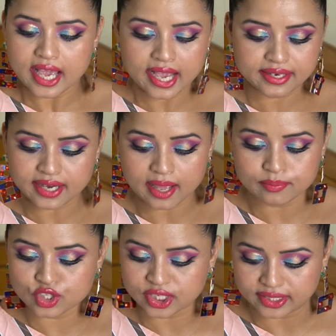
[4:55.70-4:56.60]
And
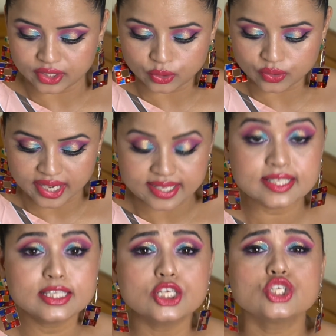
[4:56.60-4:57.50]
I'm telling you
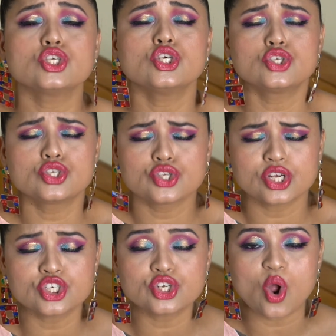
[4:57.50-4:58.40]
guys, this is
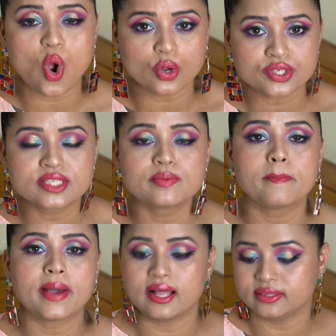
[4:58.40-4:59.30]
such an
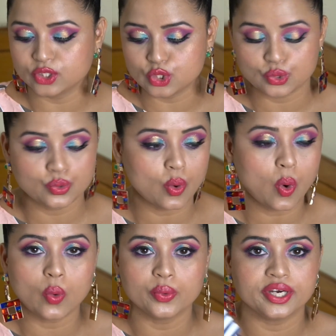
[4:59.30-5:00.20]
awesome palette to
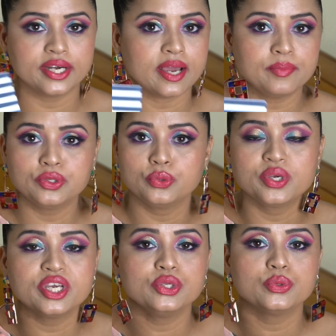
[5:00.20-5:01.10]
own it. I mean, you
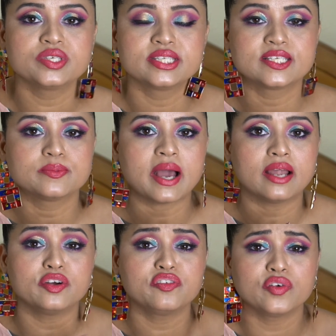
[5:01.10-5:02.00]
can use this
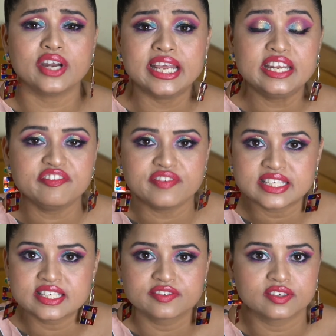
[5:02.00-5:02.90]
palette for any
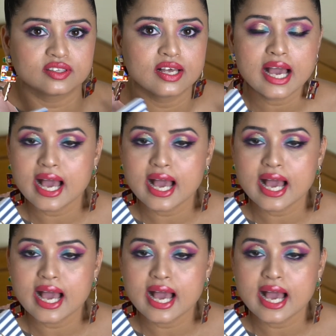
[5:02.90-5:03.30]
festival.